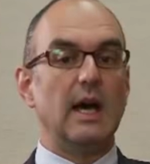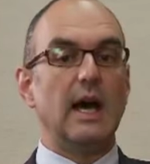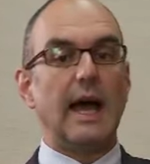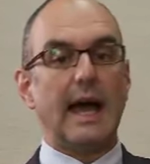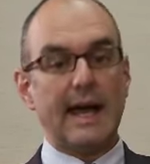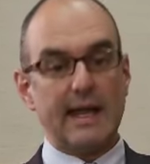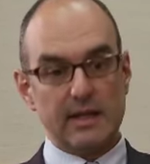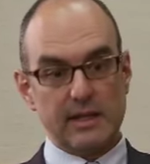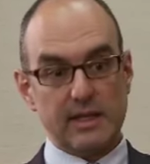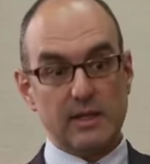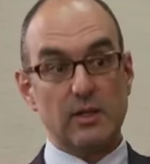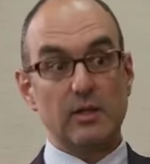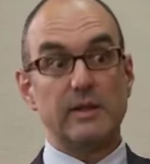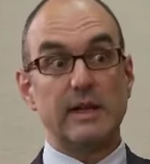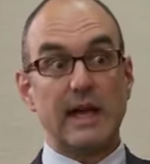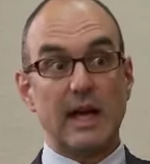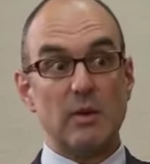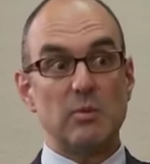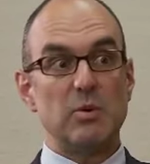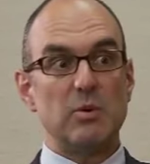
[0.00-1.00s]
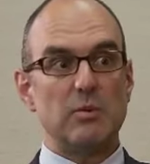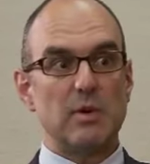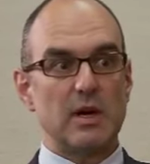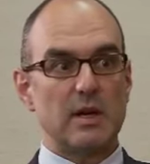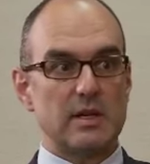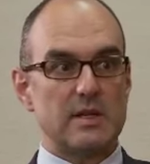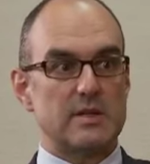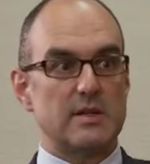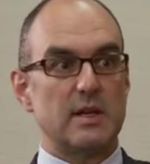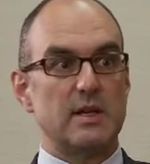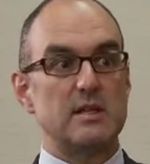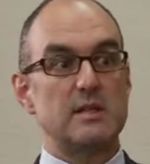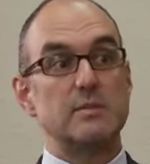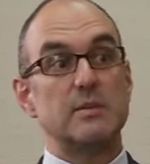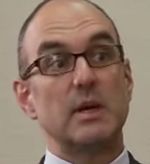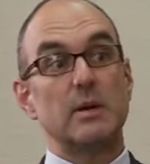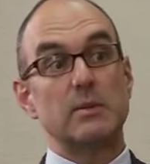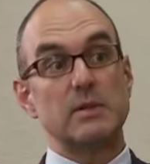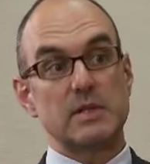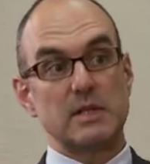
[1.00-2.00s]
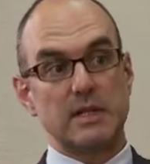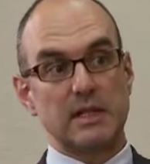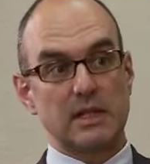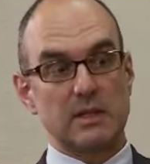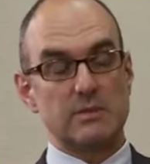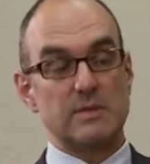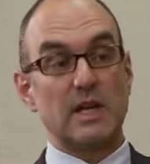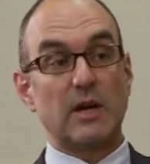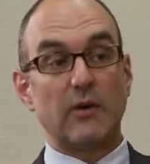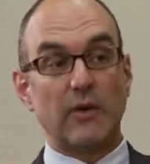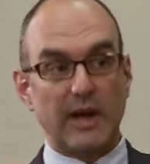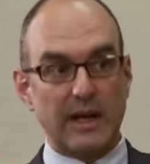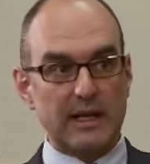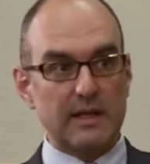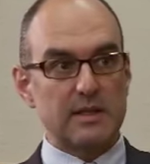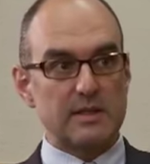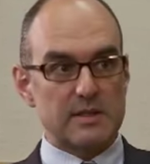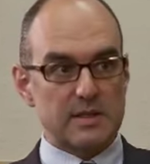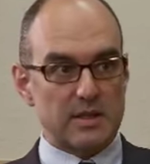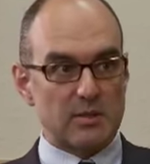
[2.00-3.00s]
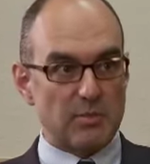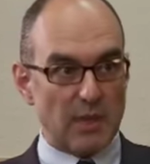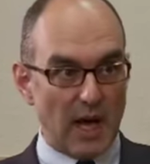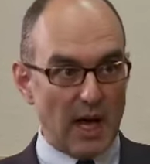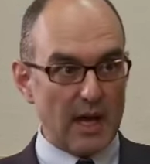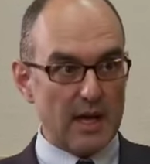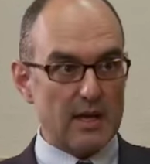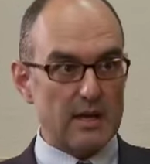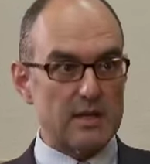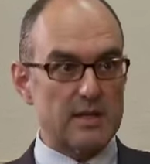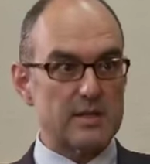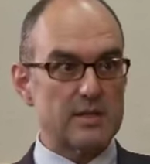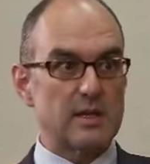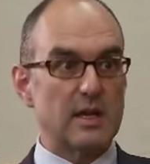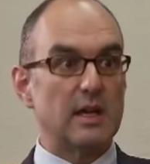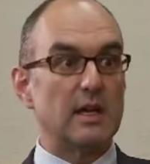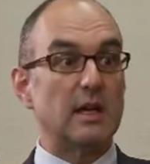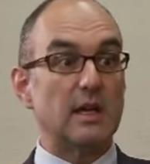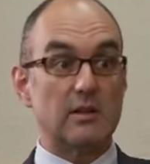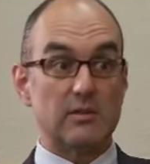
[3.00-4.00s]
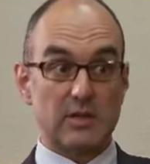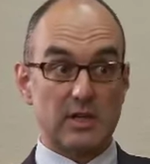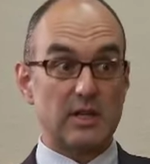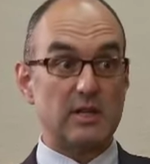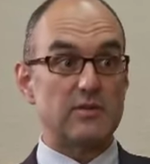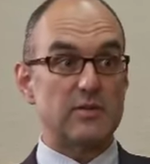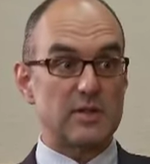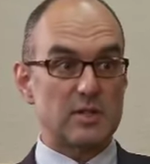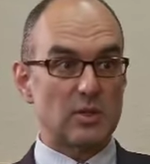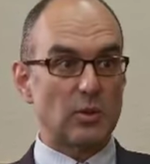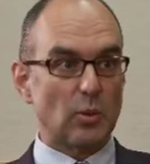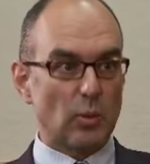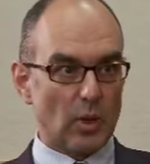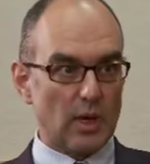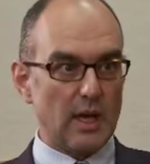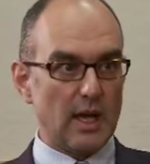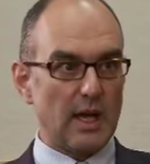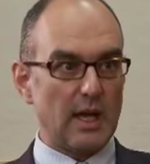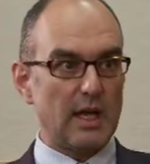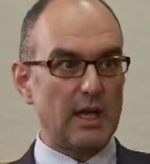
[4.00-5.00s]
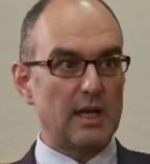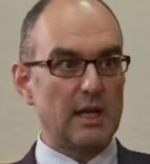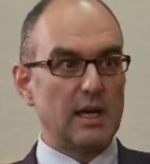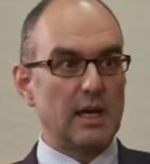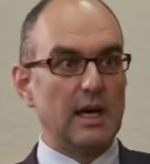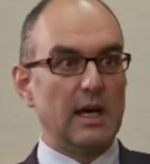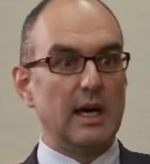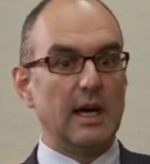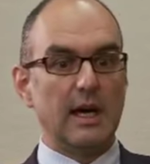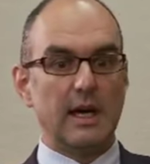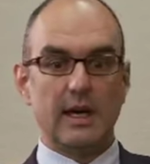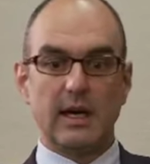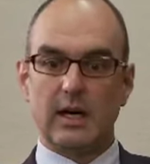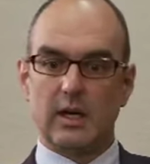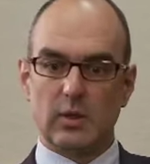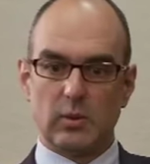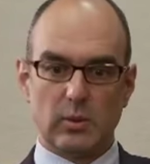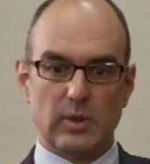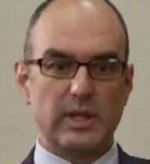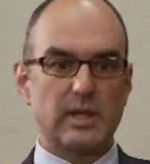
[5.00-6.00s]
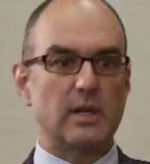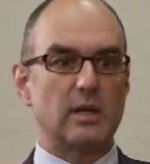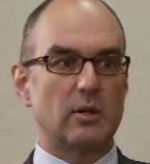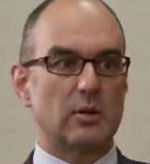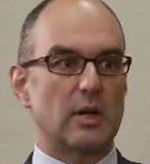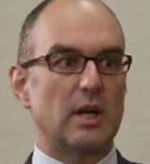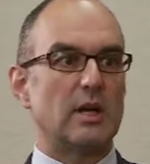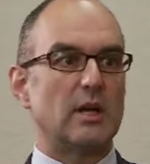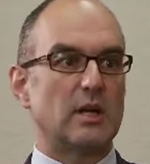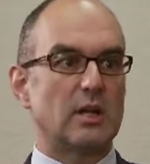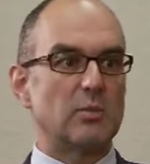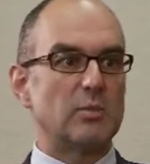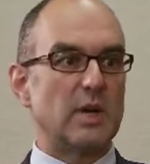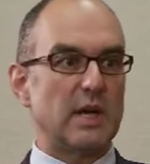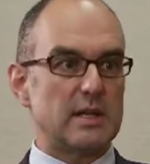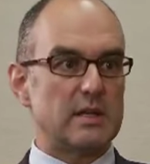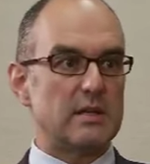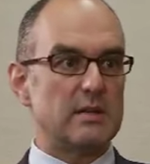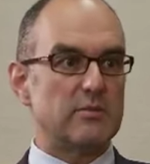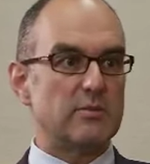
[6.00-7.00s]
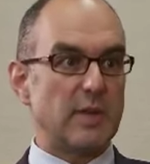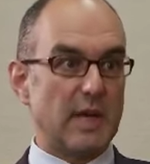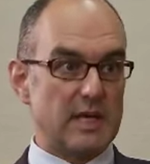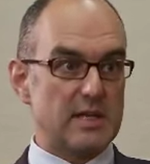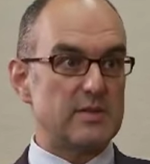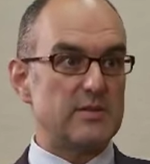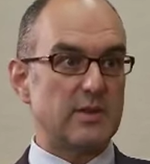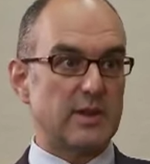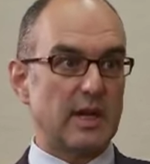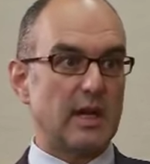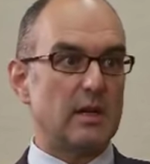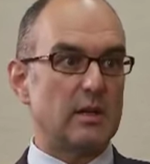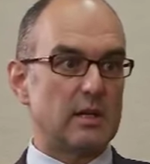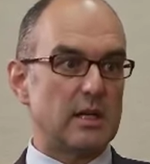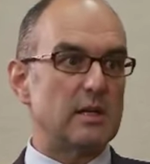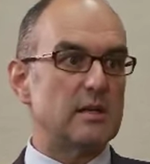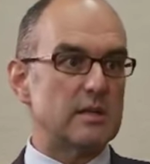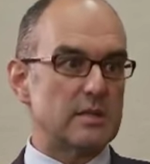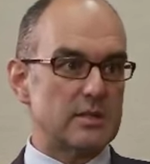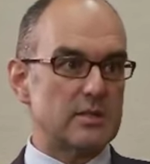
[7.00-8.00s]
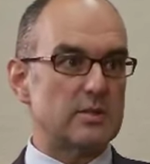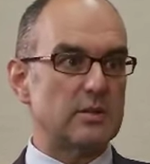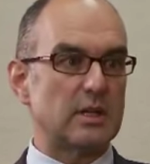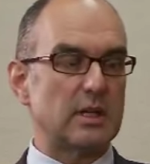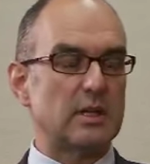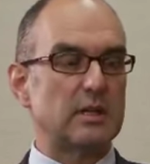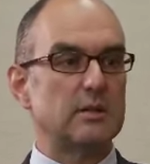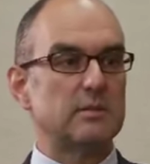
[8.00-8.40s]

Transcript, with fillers: and then on the output market side to be able to link them directly to the buyers in a very efficient way, uh, we can create a competitive base for that industry.